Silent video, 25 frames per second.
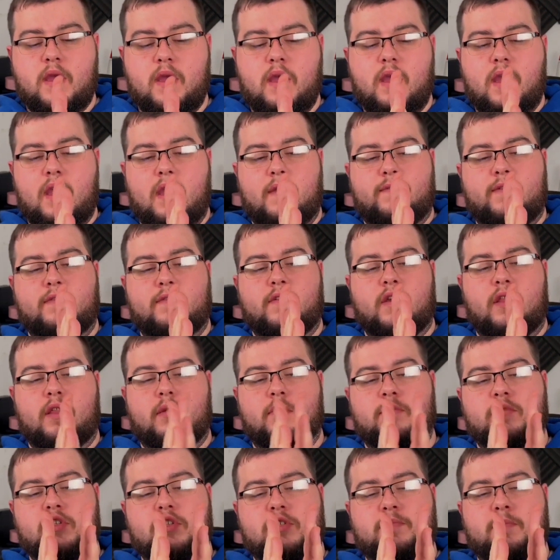If you've got them
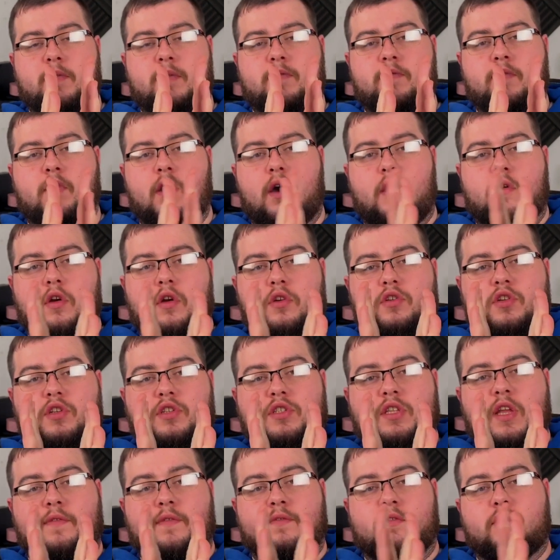just before or just
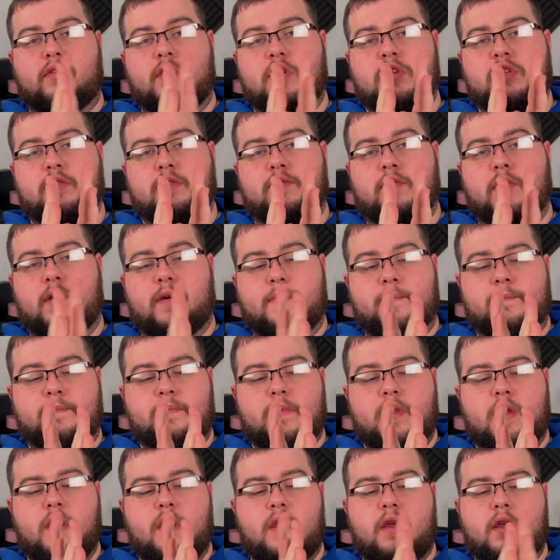after each other,
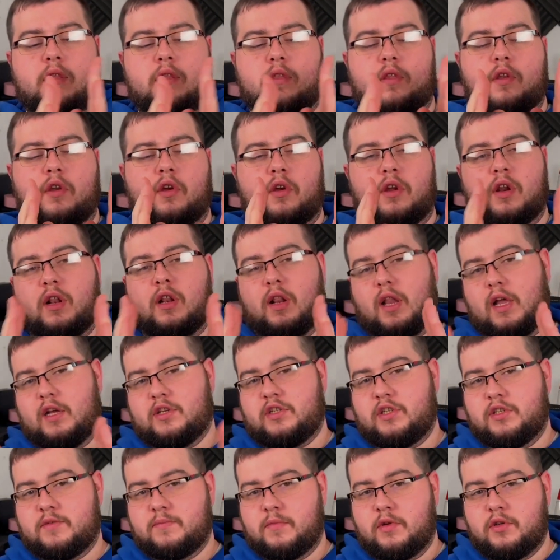they're not going to clash
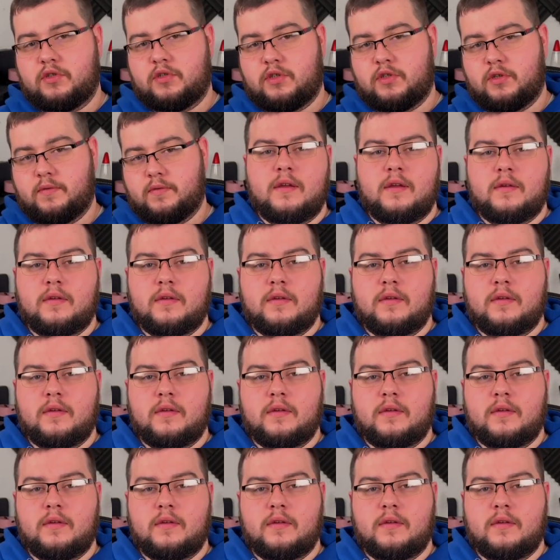as much.